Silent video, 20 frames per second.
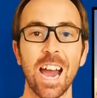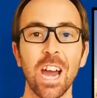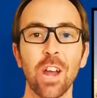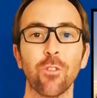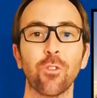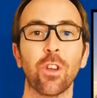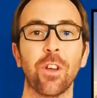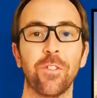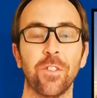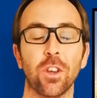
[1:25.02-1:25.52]
air
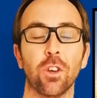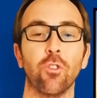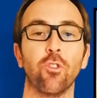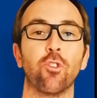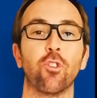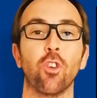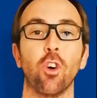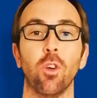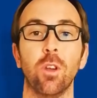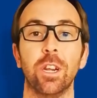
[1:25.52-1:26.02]
traffic
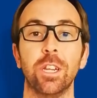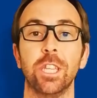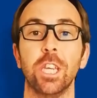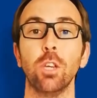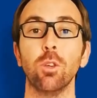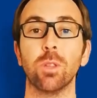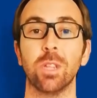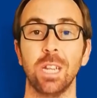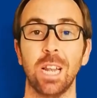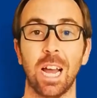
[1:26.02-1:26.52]
controller, they
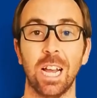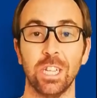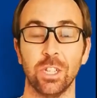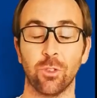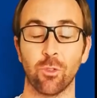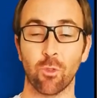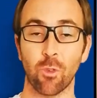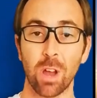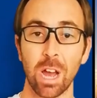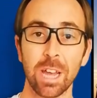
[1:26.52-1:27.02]
utilize
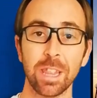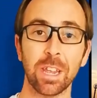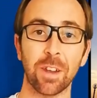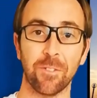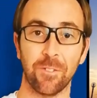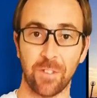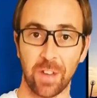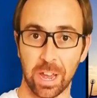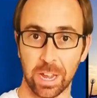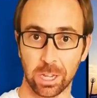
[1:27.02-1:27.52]
radar
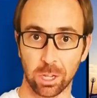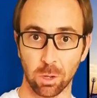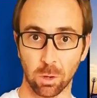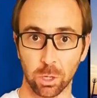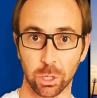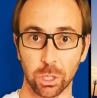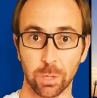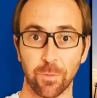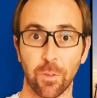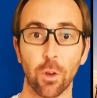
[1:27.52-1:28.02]

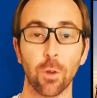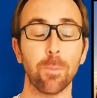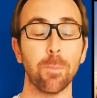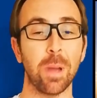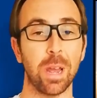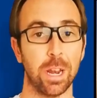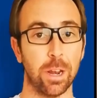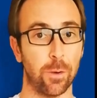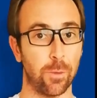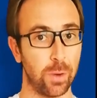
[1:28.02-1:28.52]
vectors for
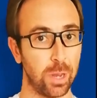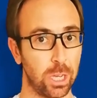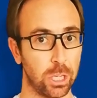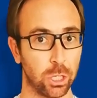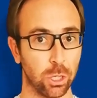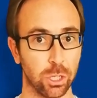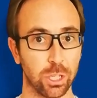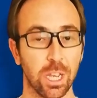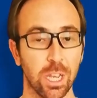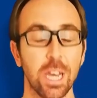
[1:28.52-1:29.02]
many
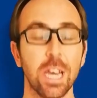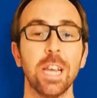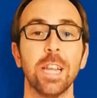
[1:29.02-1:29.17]
reasons.